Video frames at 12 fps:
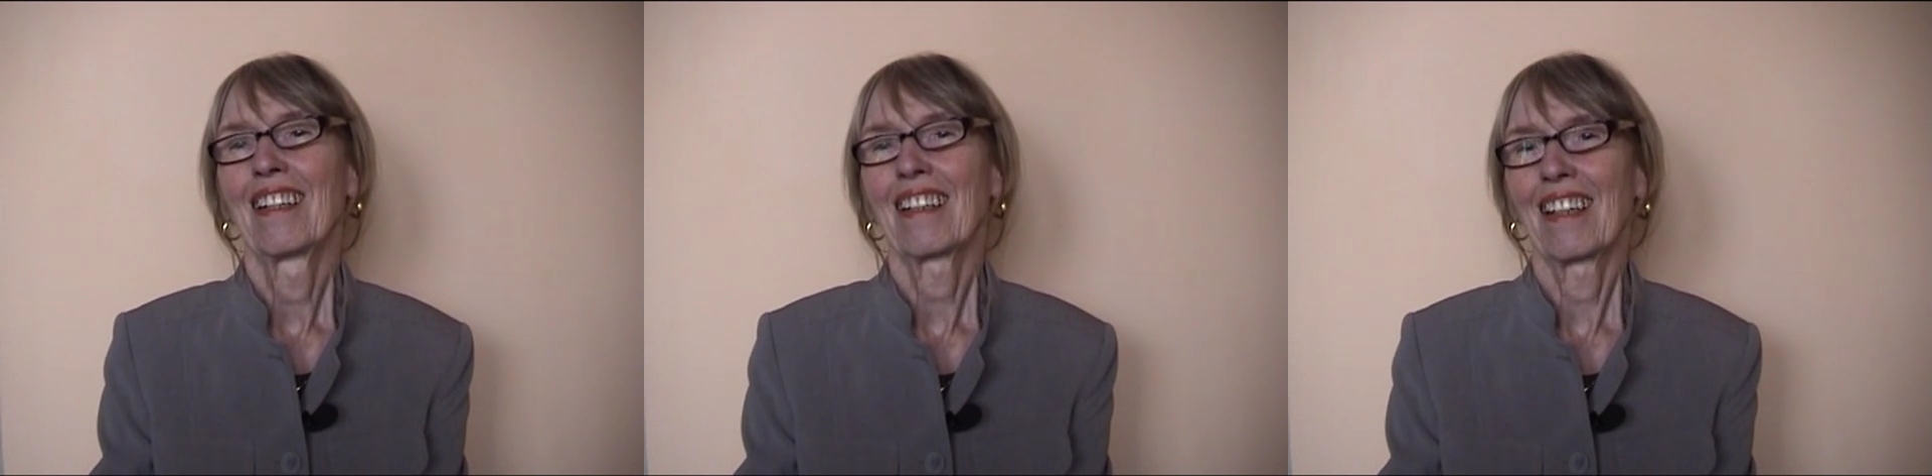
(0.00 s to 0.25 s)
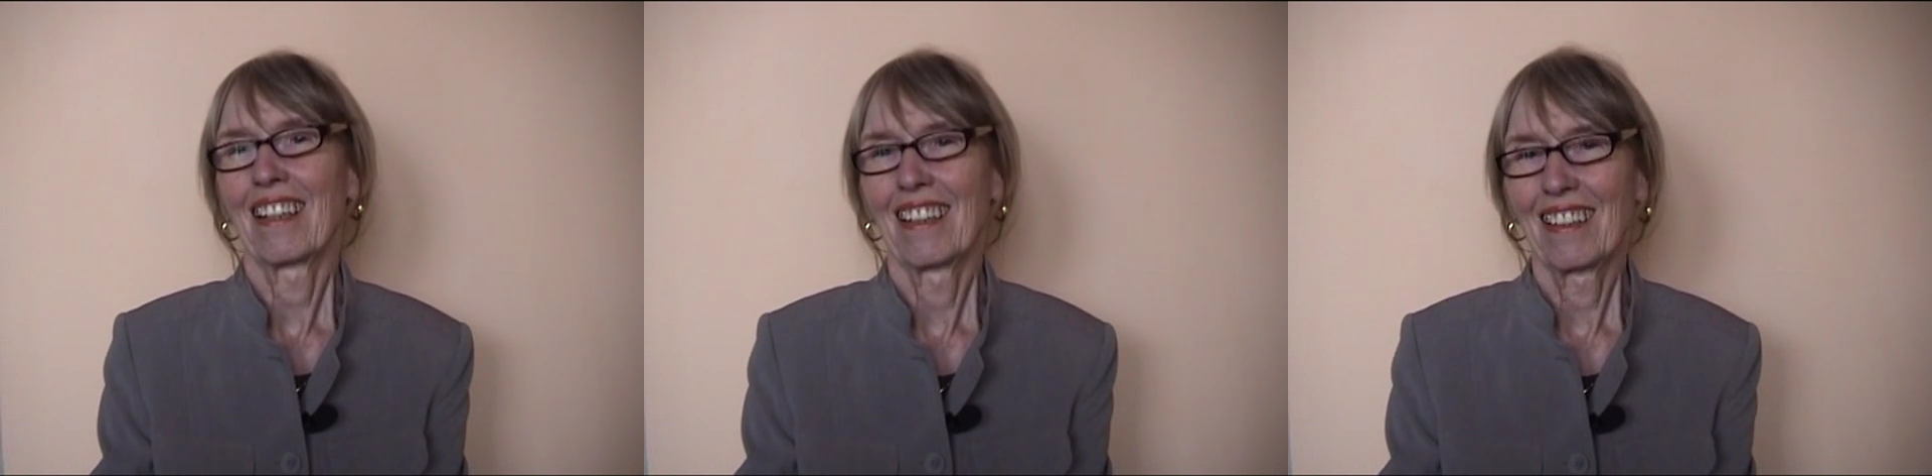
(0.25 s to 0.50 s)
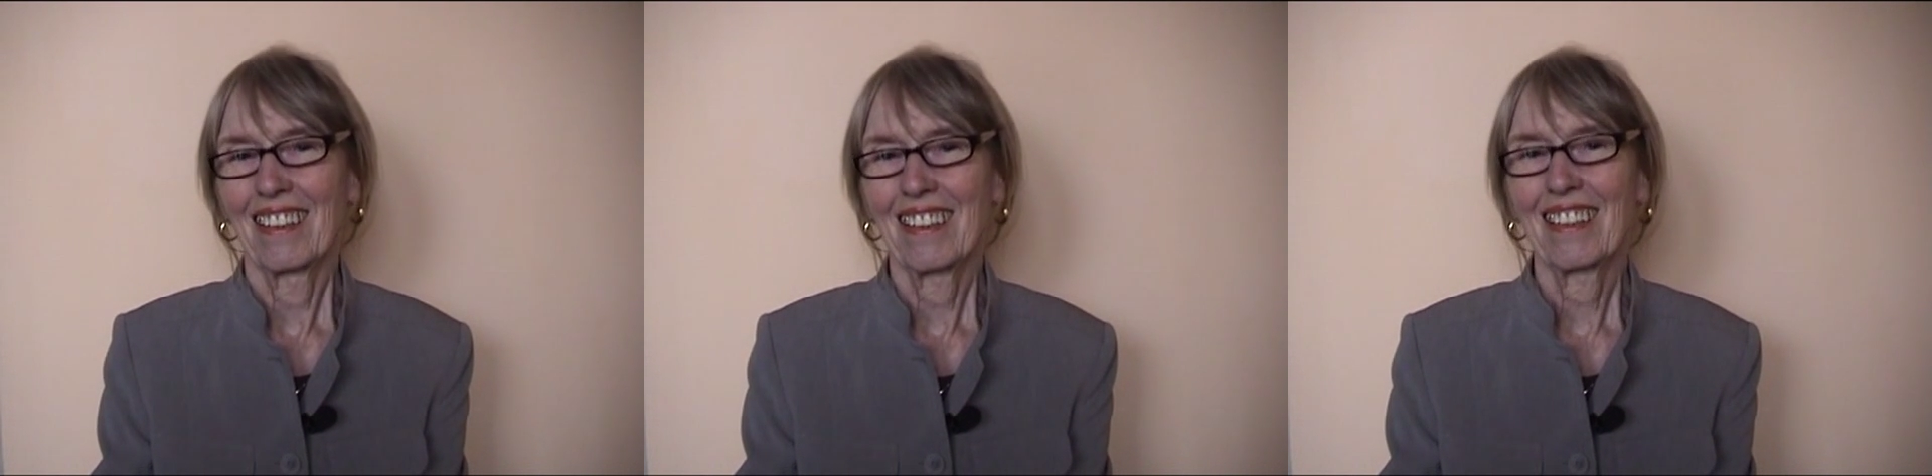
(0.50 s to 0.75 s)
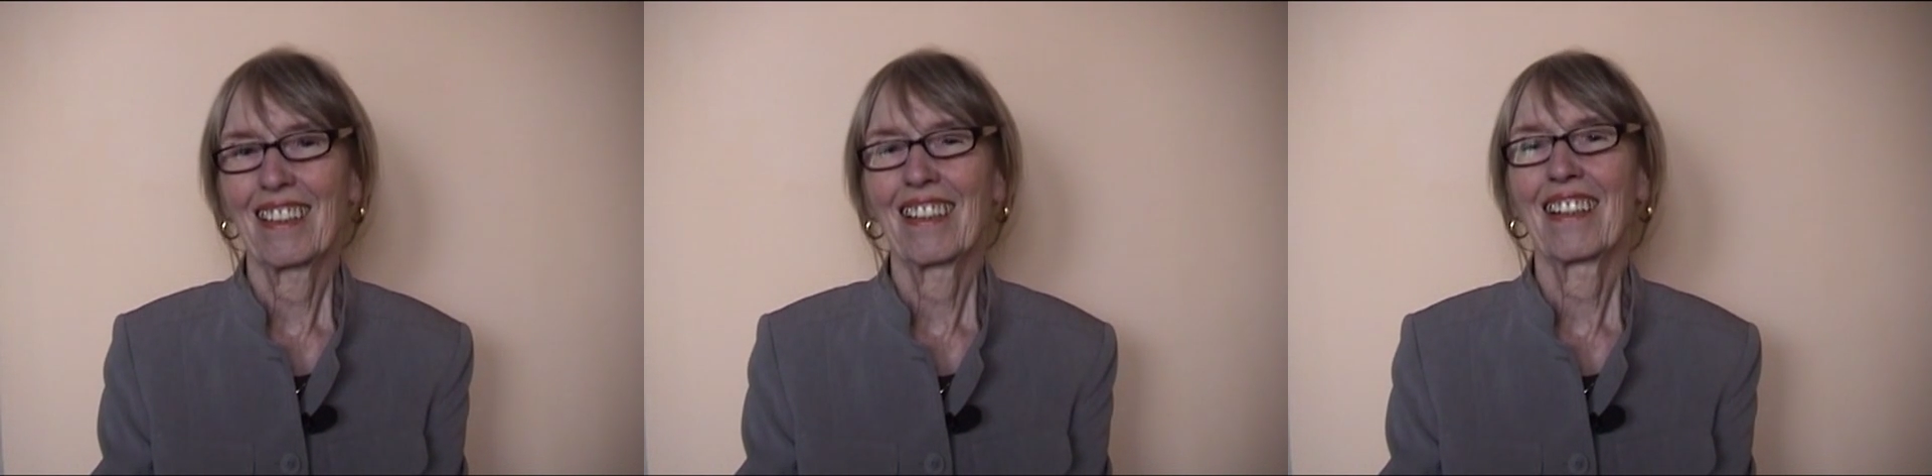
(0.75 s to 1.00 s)

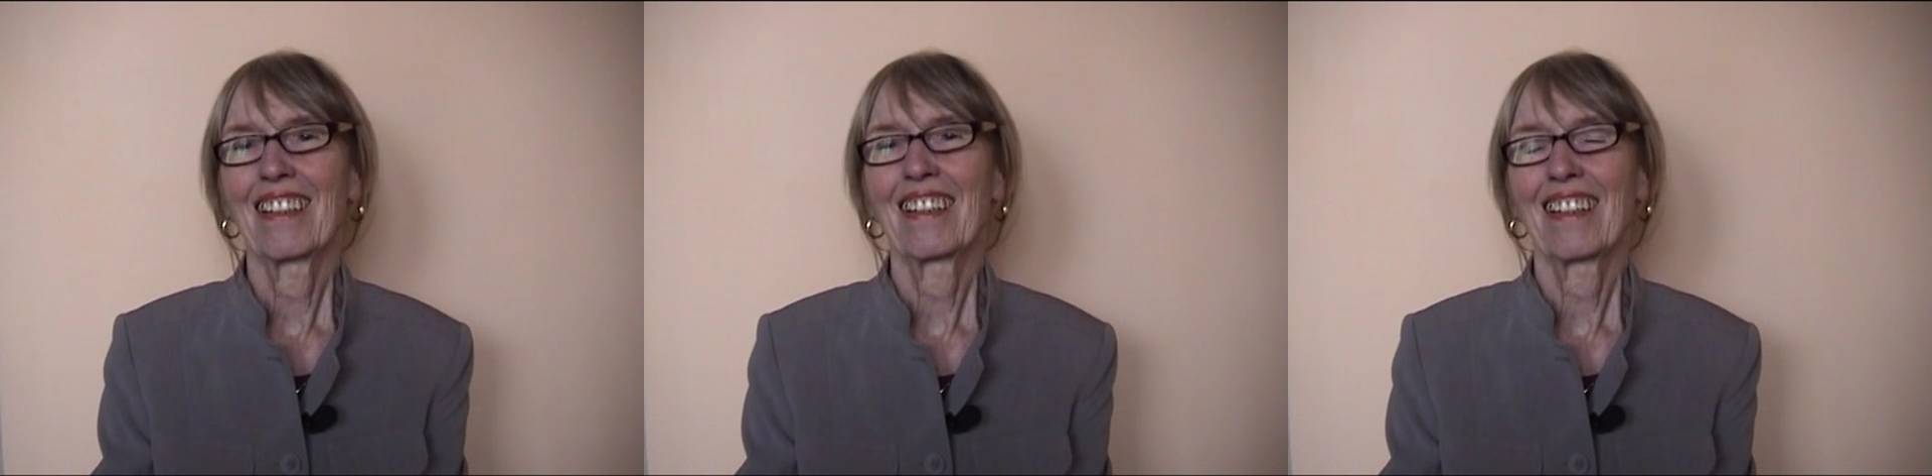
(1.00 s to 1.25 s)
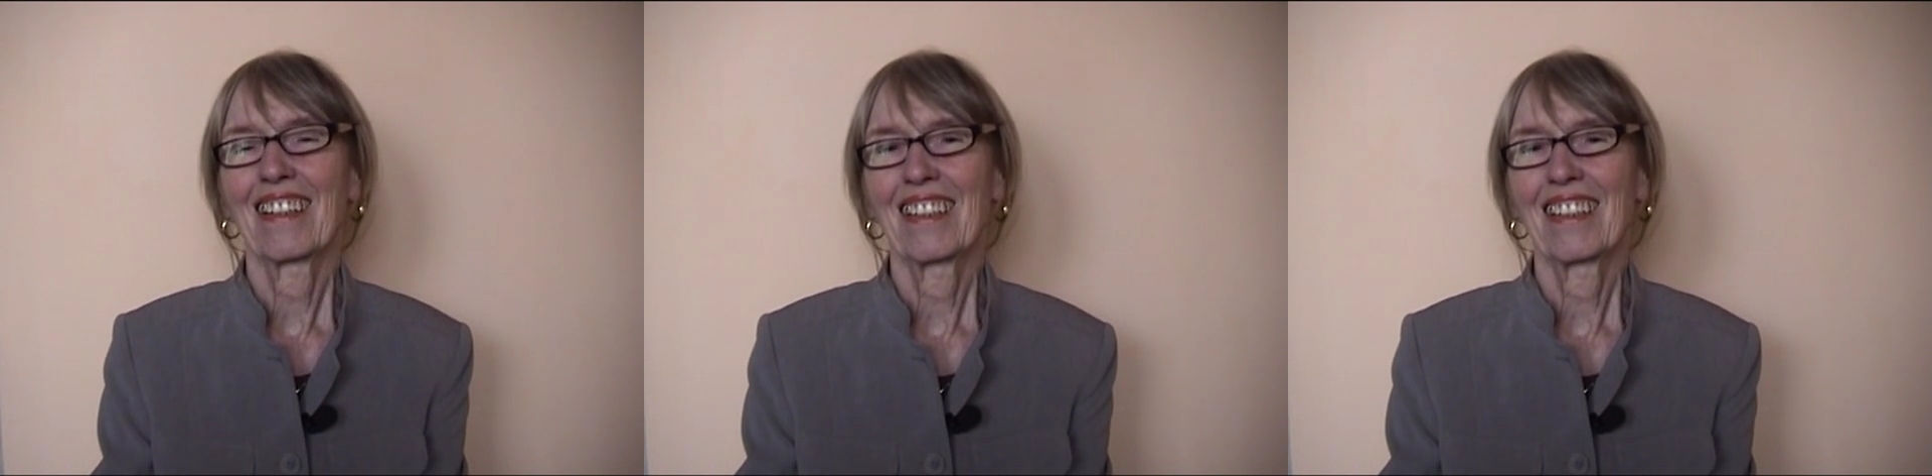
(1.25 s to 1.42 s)
Yeah,